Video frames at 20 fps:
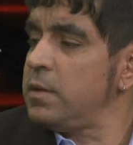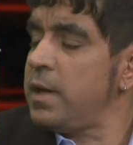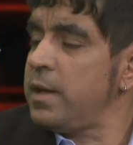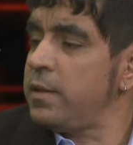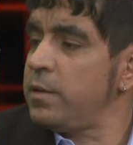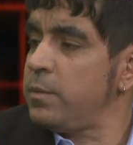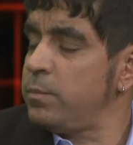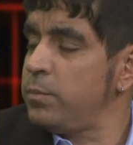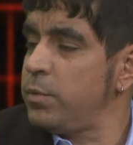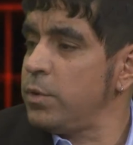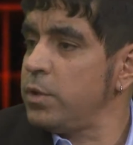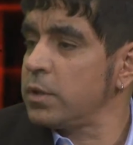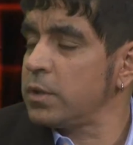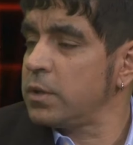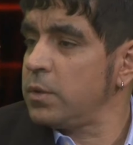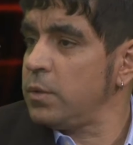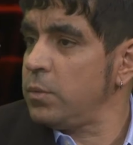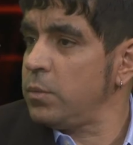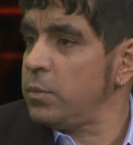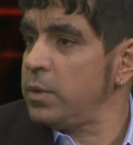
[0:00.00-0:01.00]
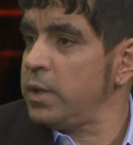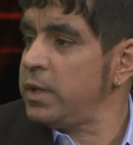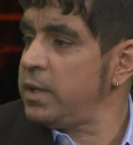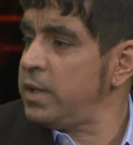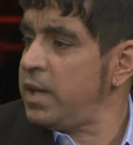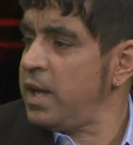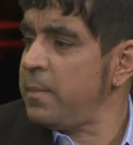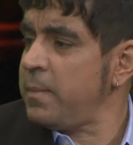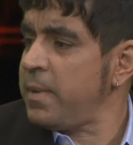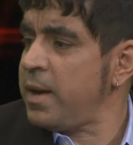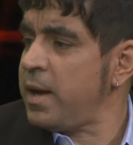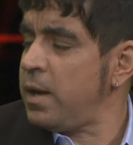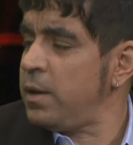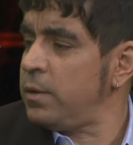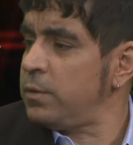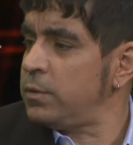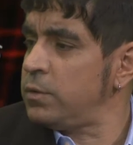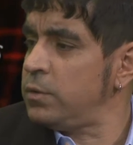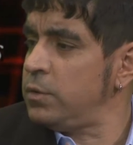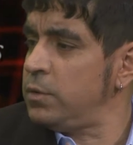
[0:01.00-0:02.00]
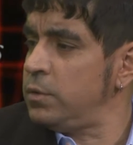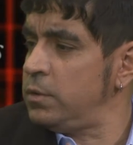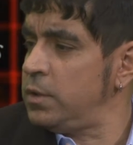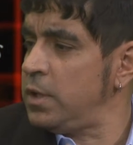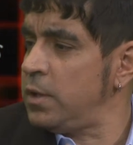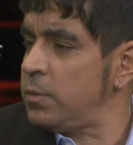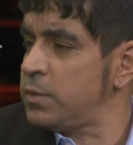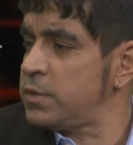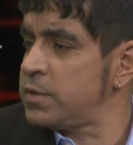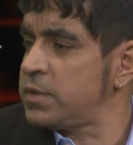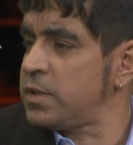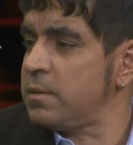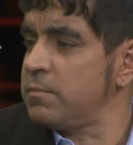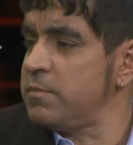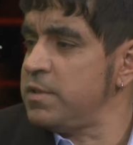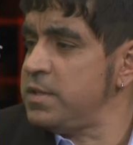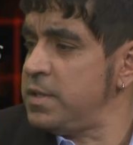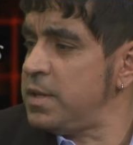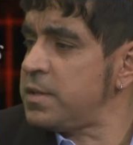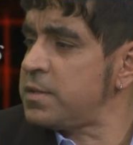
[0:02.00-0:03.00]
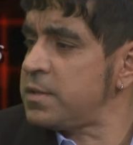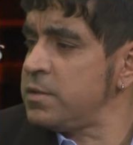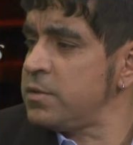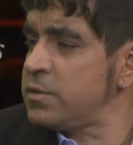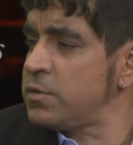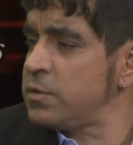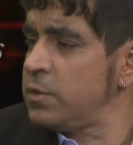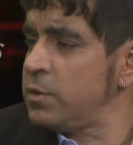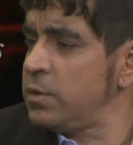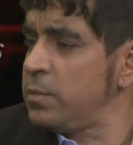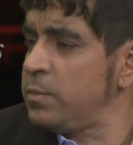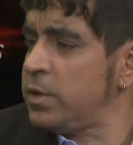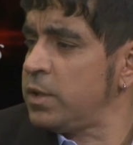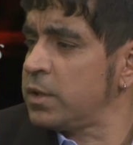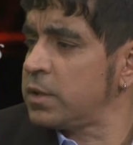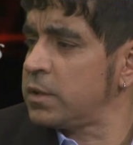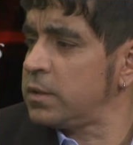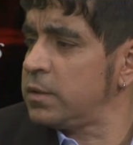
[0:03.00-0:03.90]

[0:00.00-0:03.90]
the book, when it came out, there was some resistance to the book?